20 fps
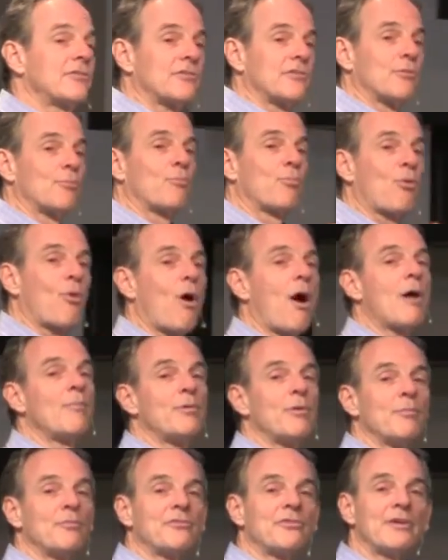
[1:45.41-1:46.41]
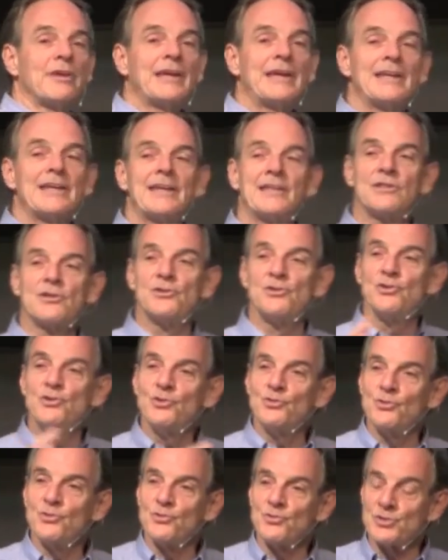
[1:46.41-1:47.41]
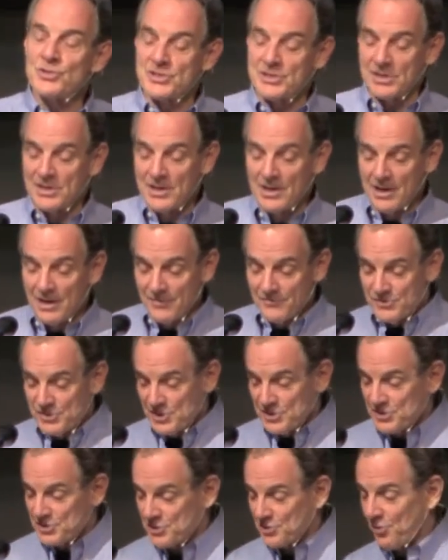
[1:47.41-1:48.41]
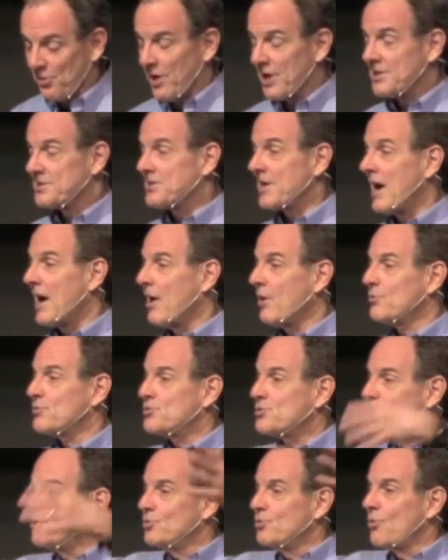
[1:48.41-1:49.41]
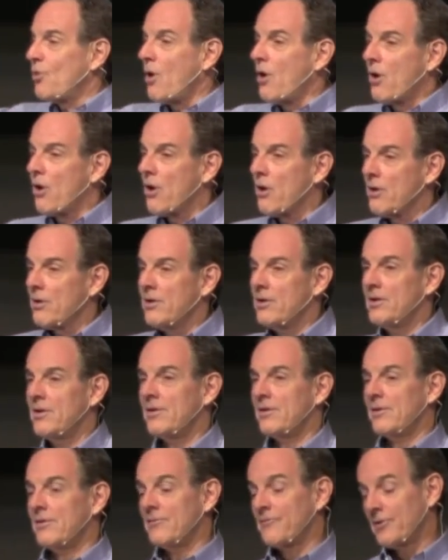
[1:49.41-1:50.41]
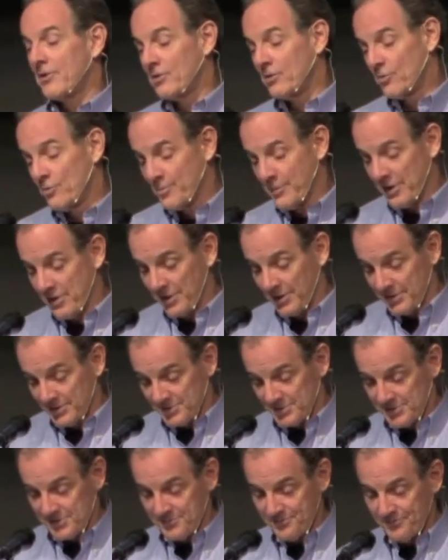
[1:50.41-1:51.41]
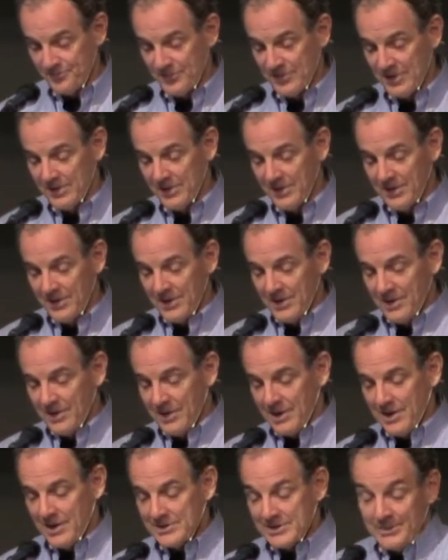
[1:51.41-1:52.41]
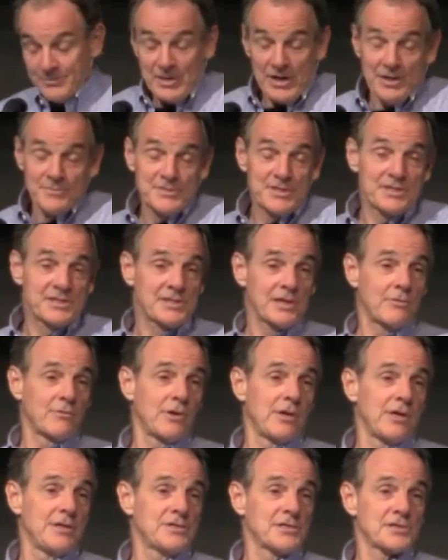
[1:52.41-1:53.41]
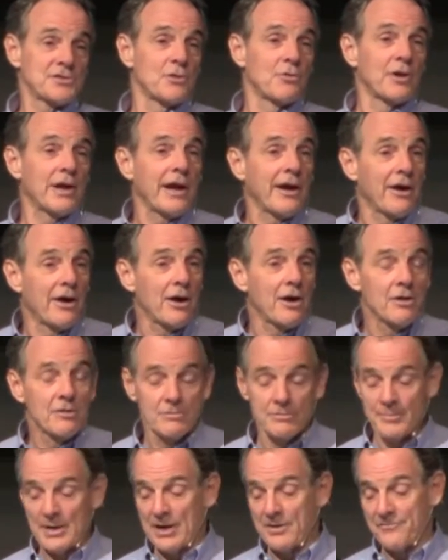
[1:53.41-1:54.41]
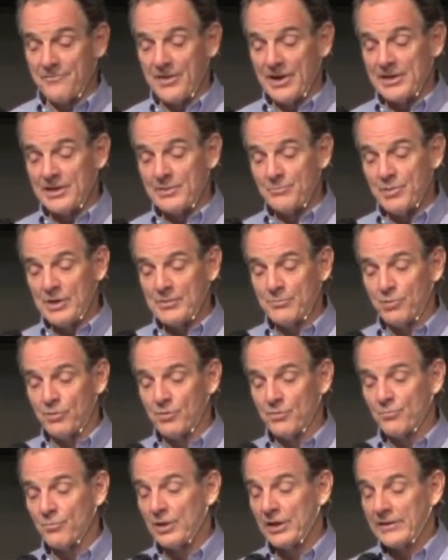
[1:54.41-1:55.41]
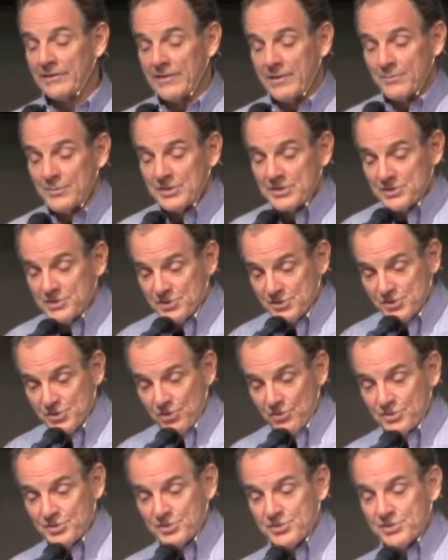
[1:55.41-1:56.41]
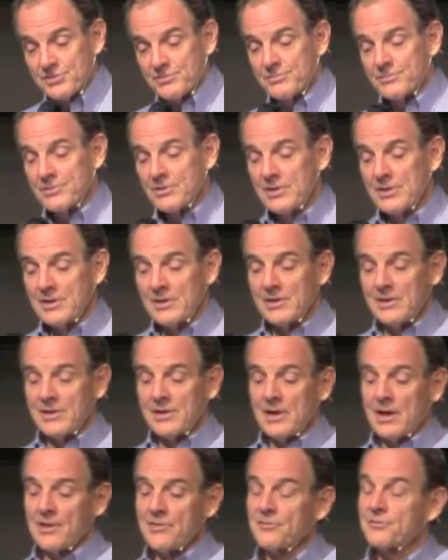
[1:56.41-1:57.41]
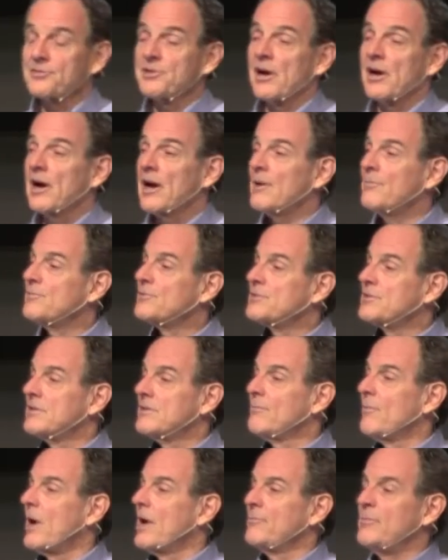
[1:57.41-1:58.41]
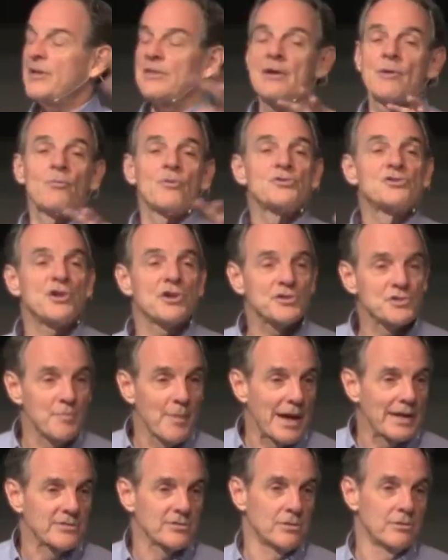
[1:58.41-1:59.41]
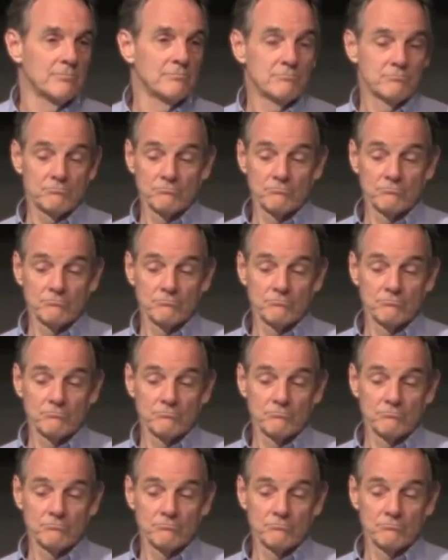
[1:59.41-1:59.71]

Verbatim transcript: some problems in getting the news of Jesus Christ out to our fellow Americans. Uh, sometimes it's that we just don't care about finding people and bringing them into the church. Other times it might be that we're judgmental